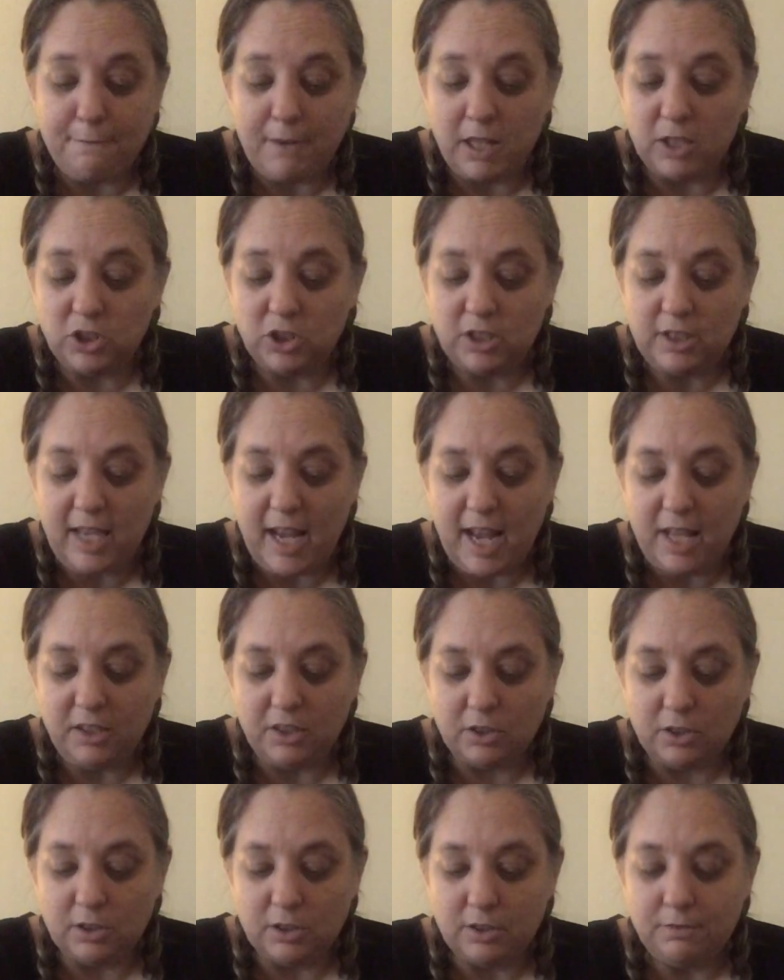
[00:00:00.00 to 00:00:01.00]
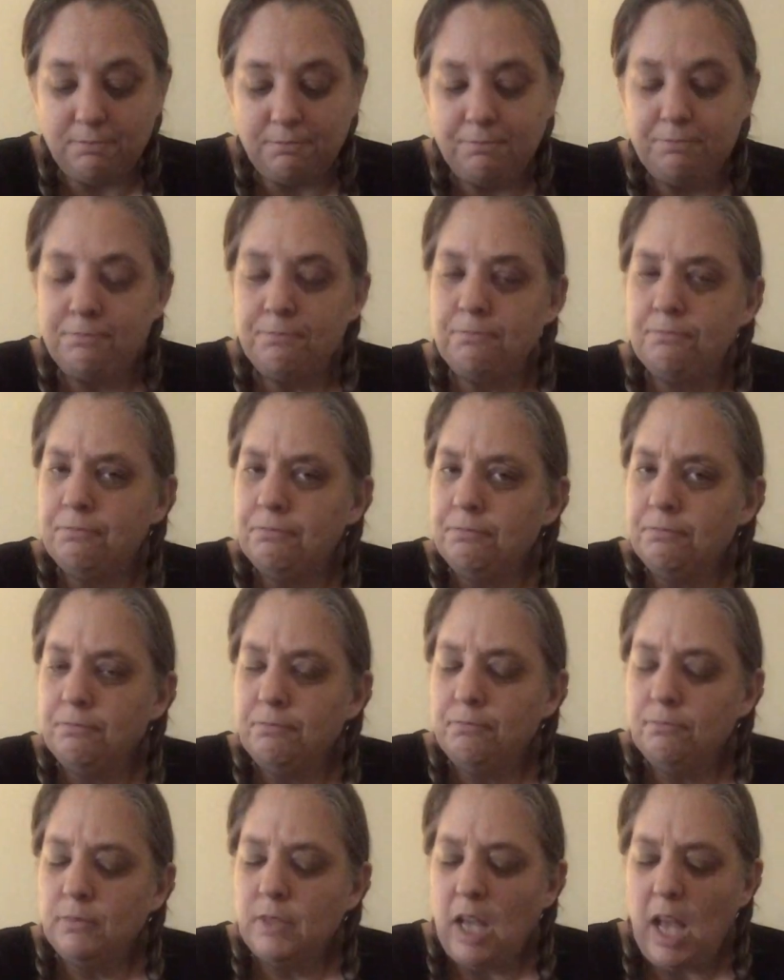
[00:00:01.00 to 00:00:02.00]
Fudge and Daniel."
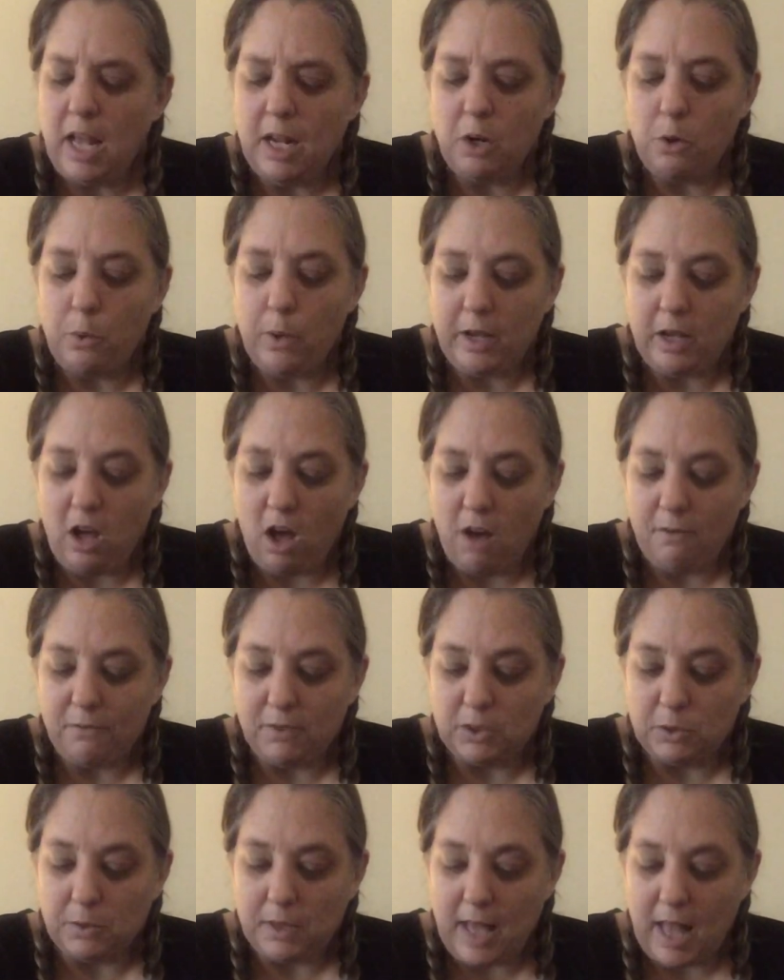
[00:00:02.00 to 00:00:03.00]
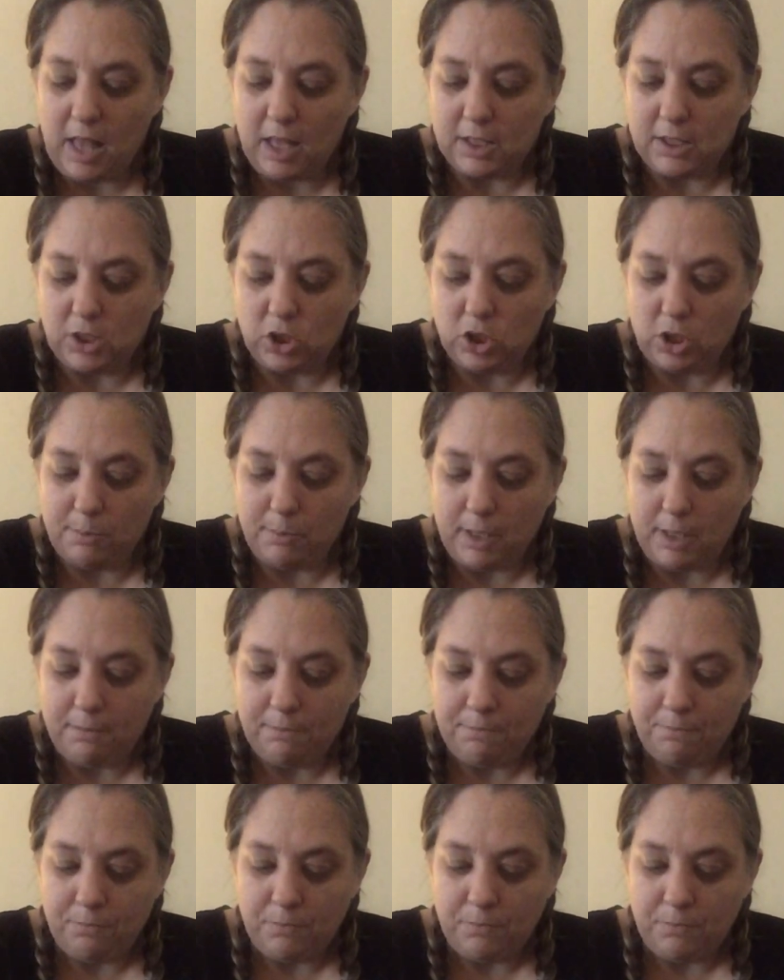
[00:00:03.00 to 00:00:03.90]
I had a quick conference with Alex and Jimmy.